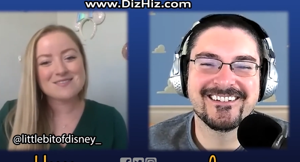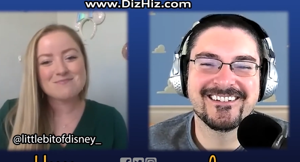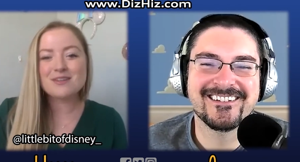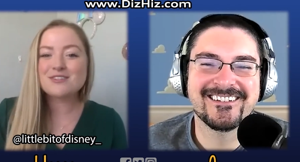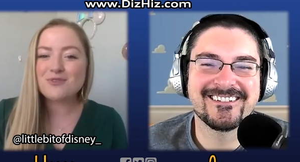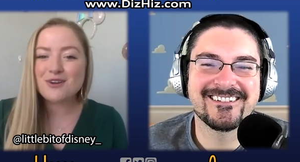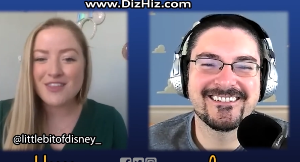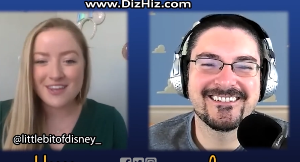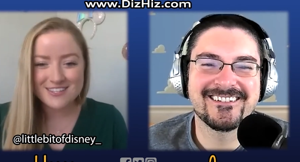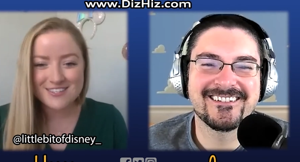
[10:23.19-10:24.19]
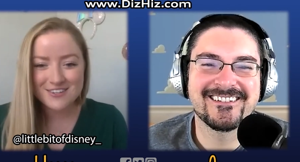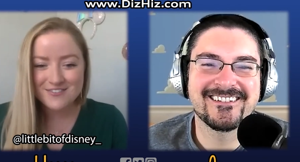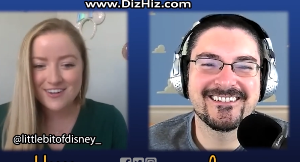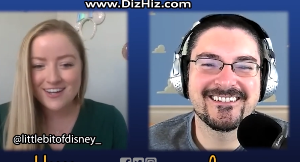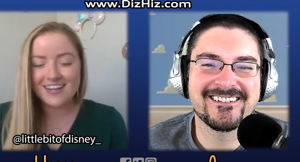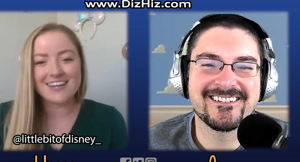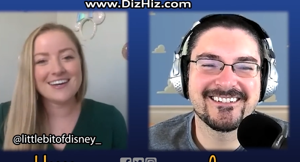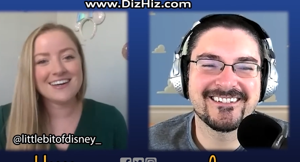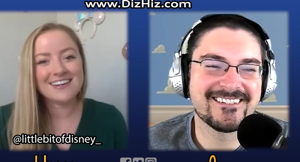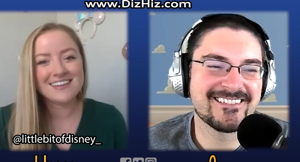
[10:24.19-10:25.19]
Speaker 1: but it's worth it. It's so
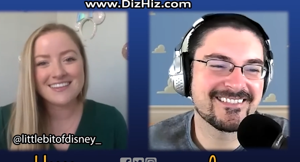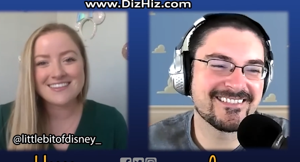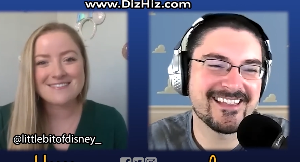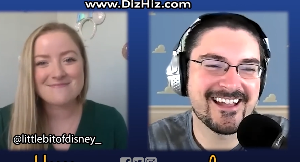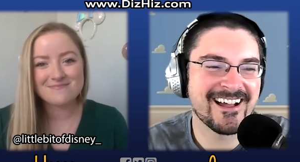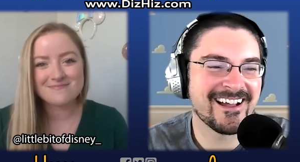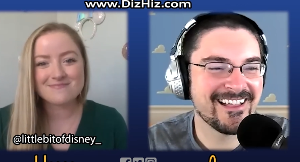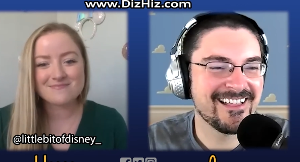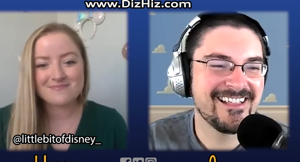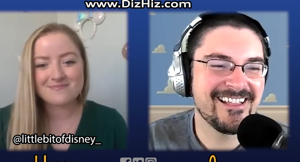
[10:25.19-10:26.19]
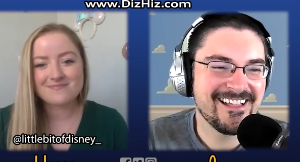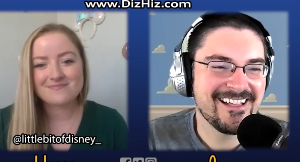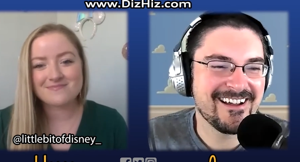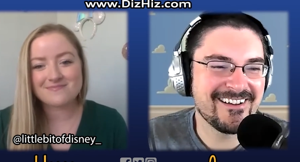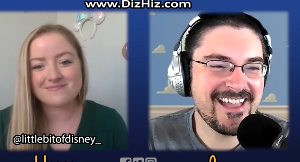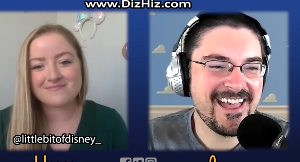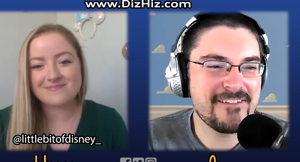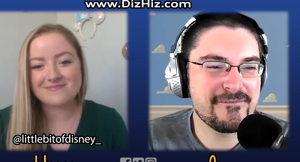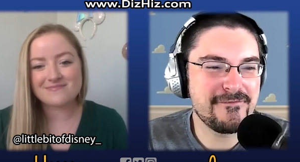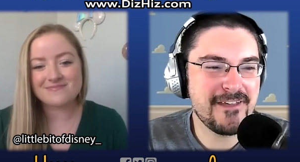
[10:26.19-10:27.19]
fun.
Speaker 2: Yeah.
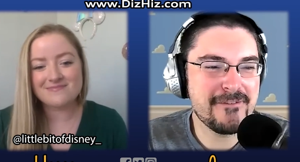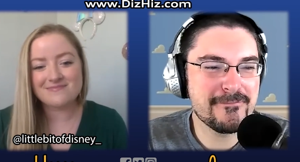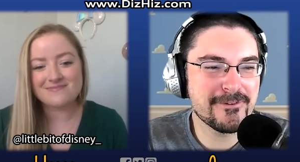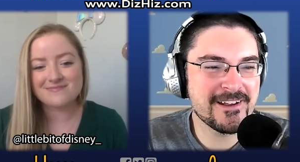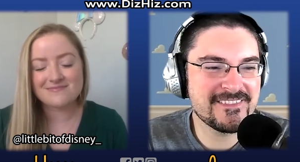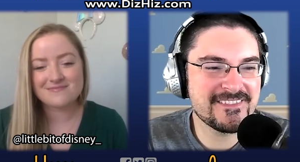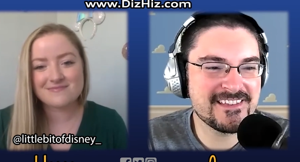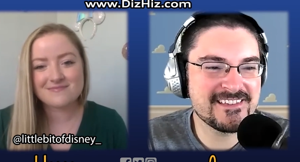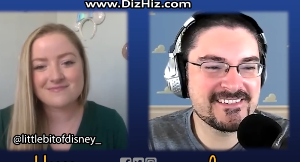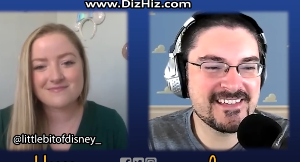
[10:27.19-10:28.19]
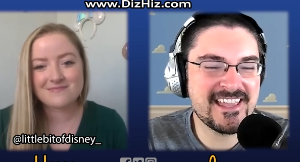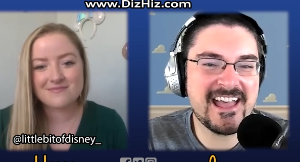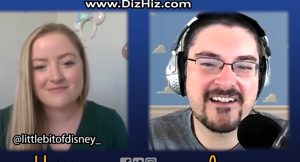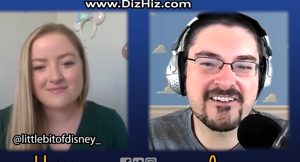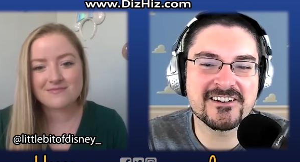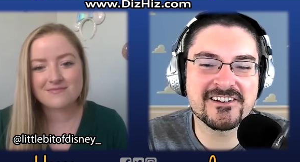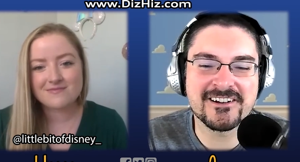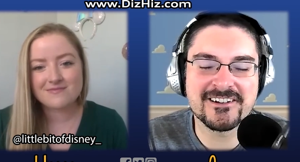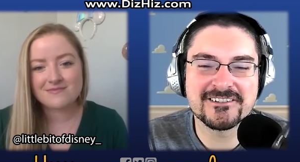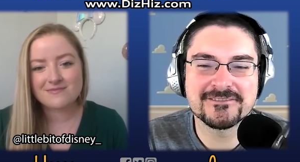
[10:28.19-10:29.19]
Okay, favorite Disney character.